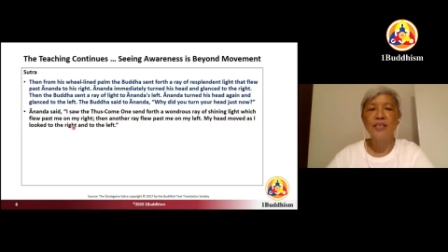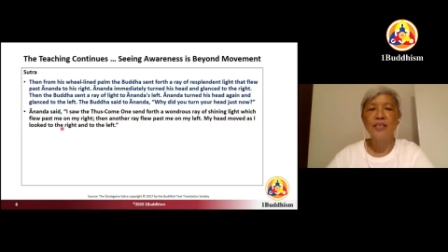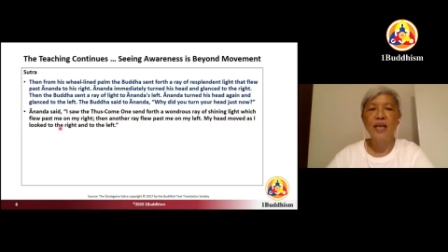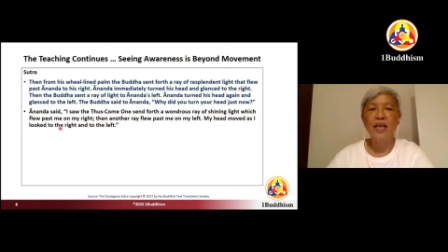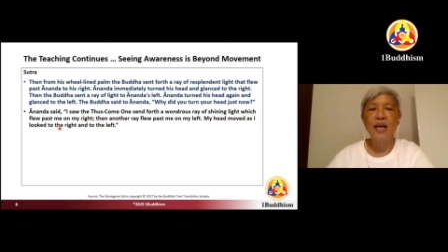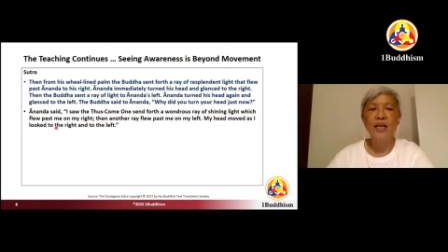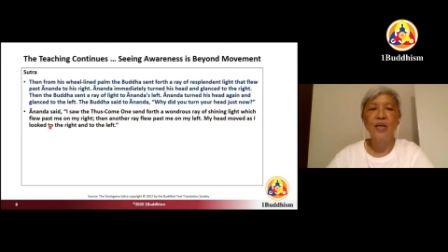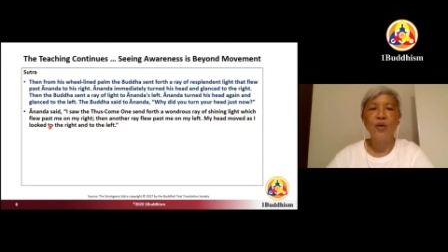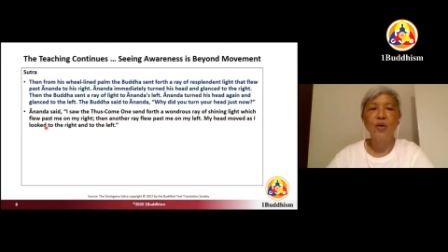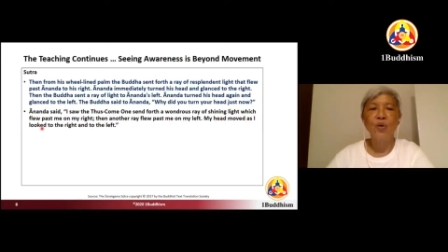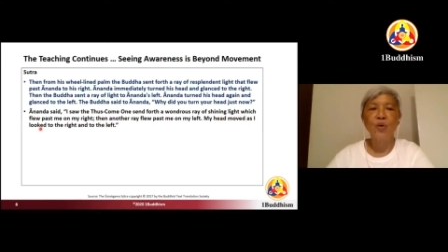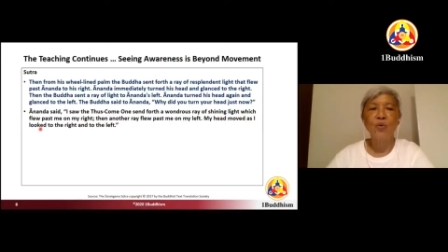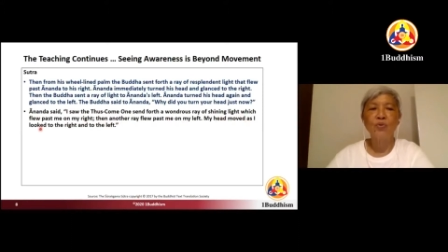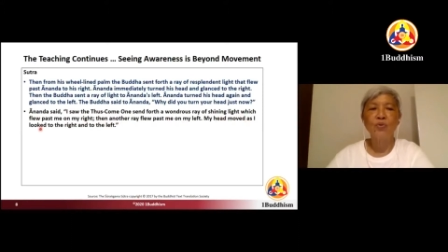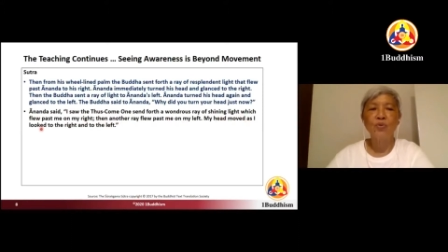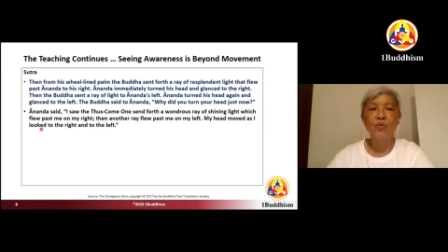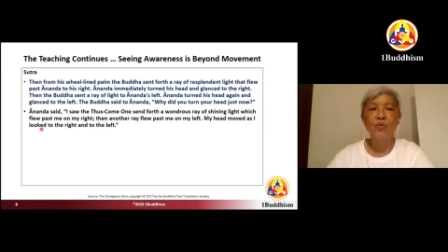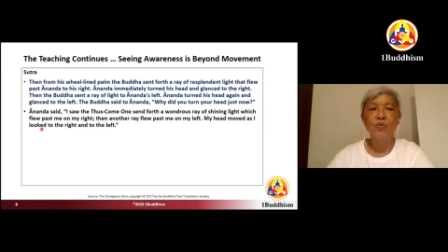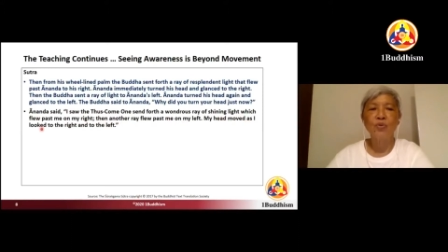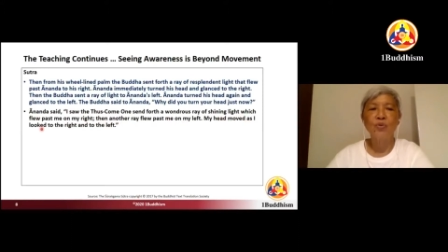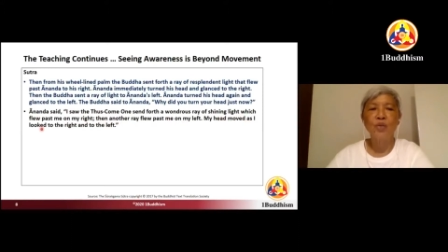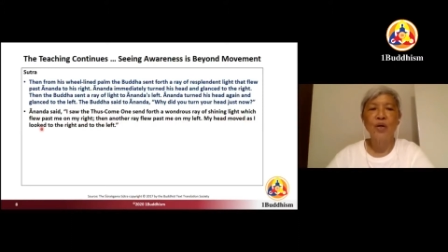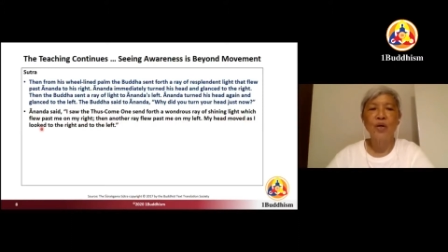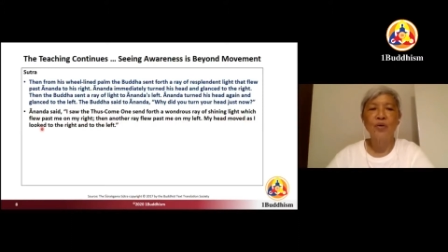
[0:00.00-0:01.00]
I looked
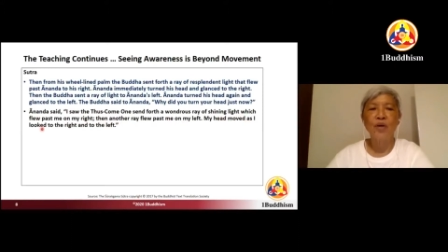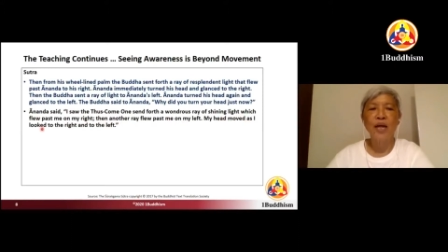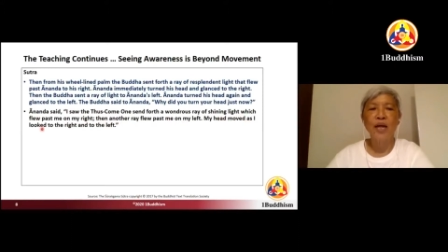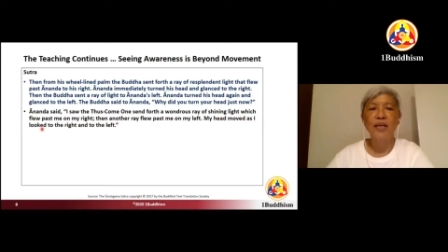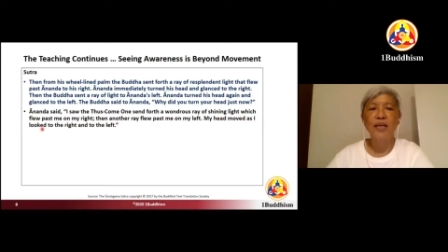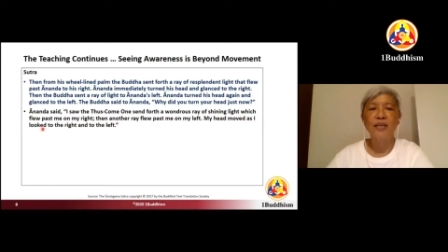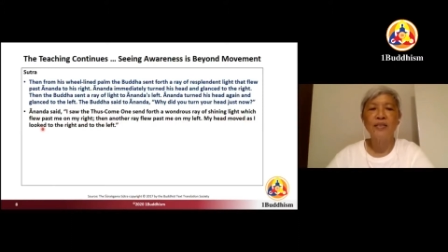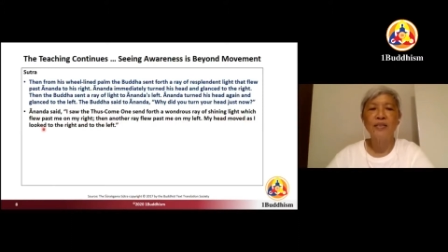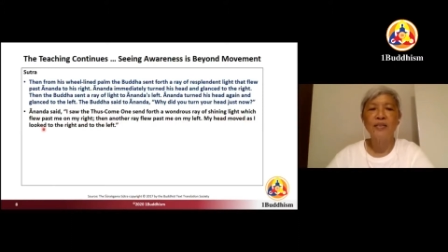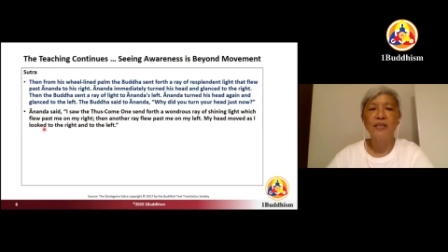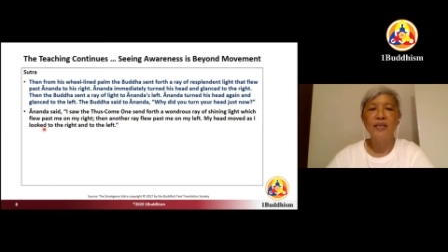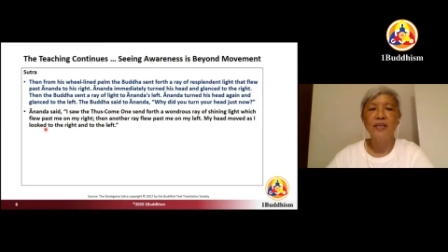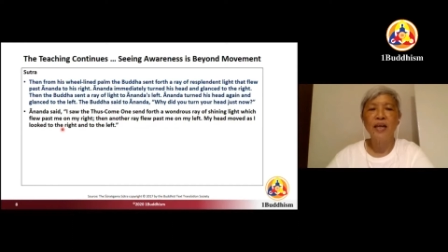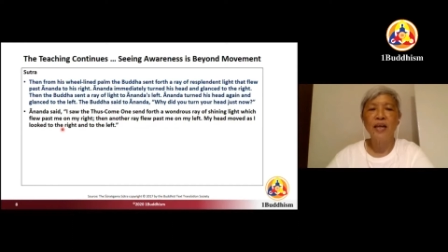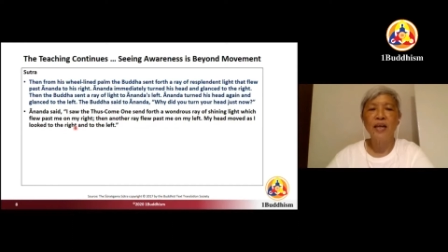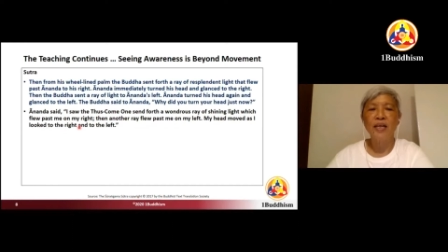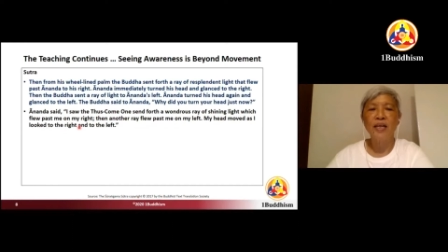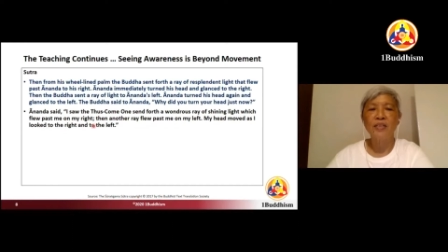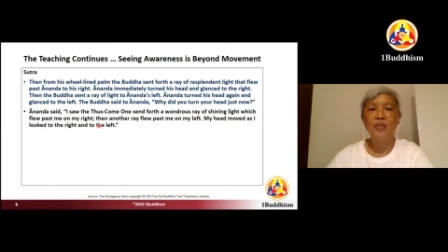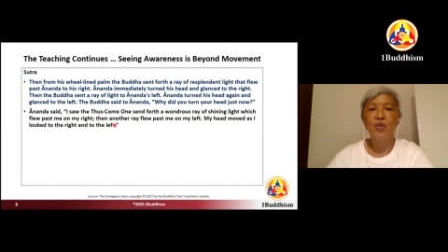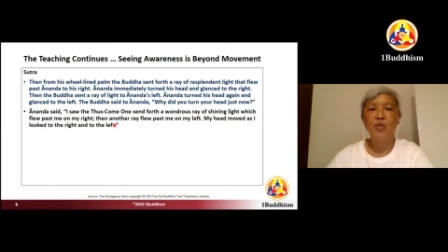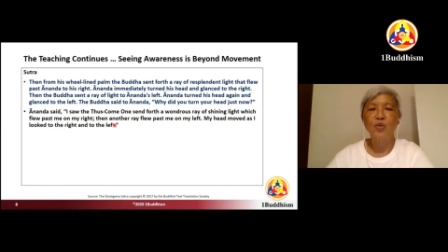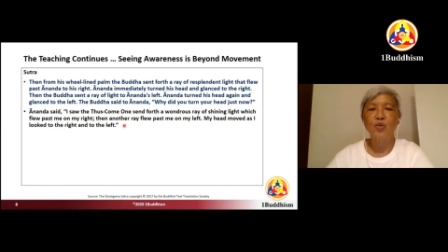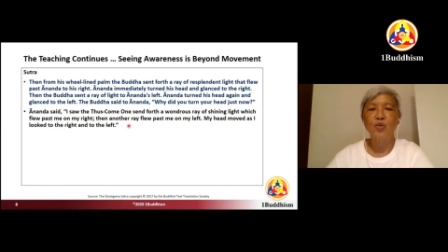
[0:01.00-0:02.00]
to the right
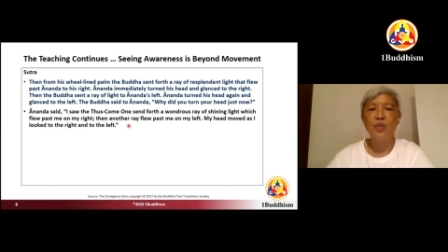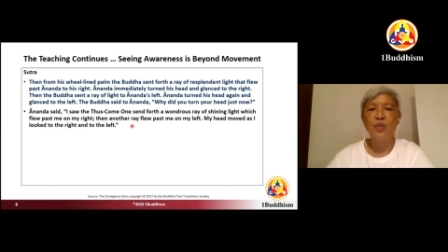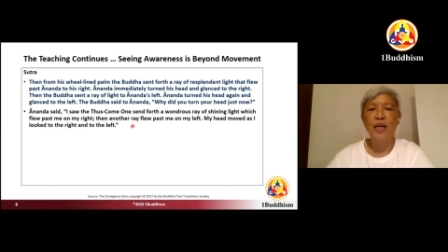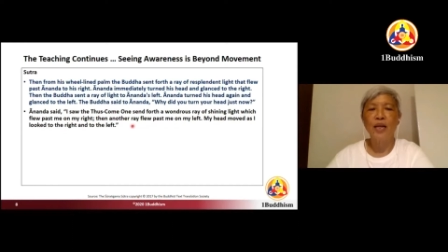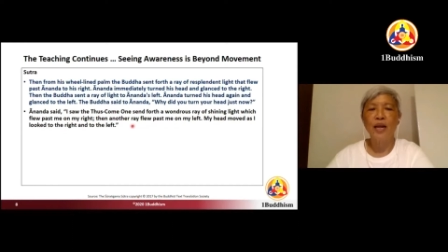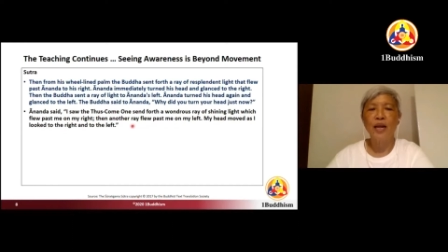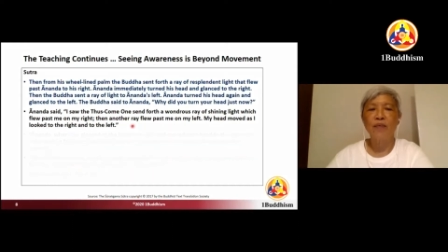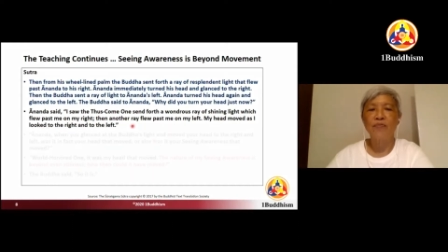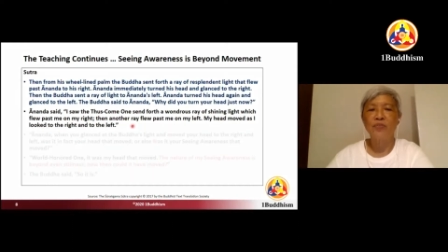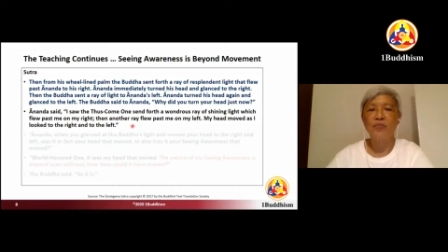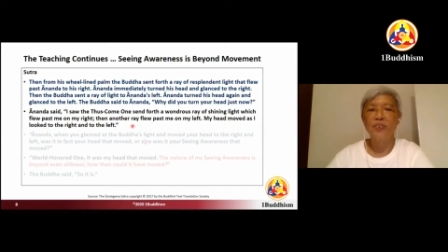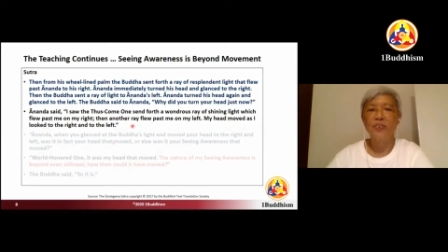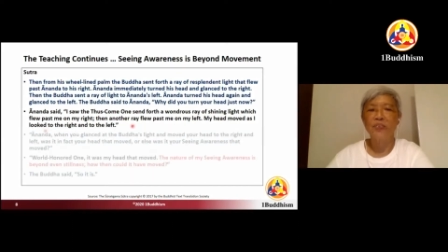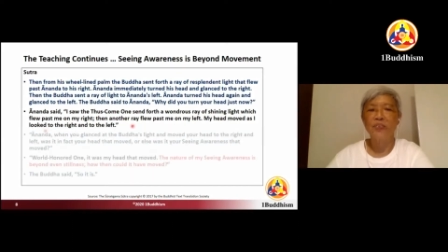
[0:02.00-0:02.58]
and to the left.